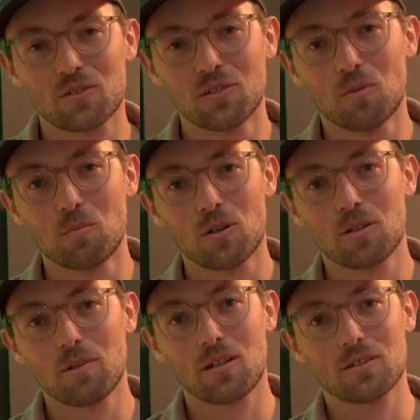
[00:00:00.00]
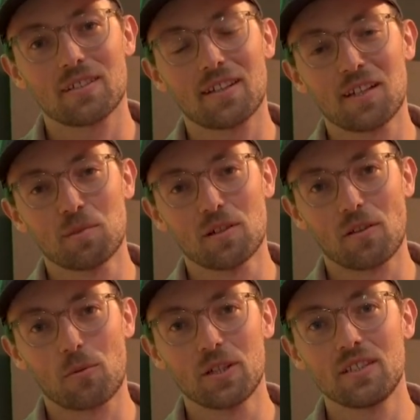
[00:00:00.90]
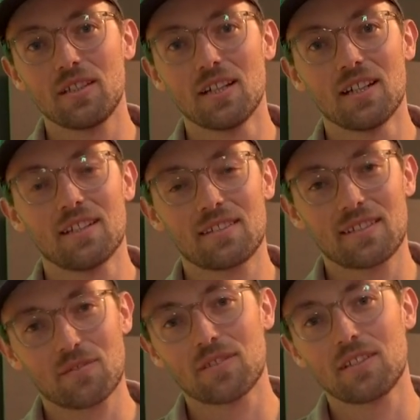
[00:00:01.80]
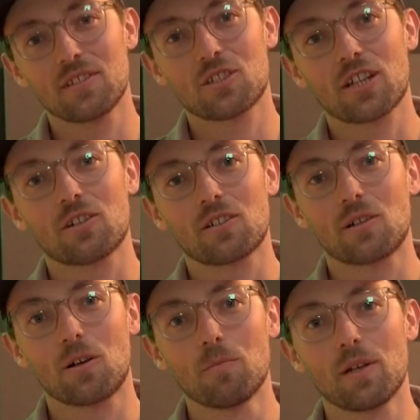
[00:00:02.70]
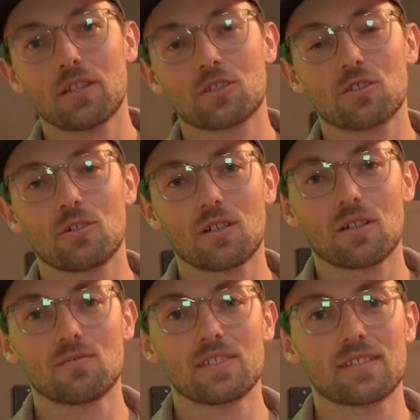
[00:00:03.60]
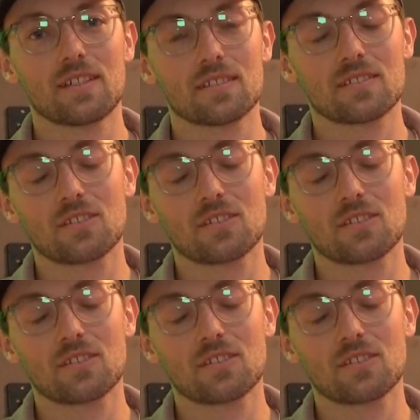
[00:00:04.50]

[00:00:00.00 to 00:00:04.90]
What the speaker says: to know more about Enable 3D, definitely check out our homepage or visit us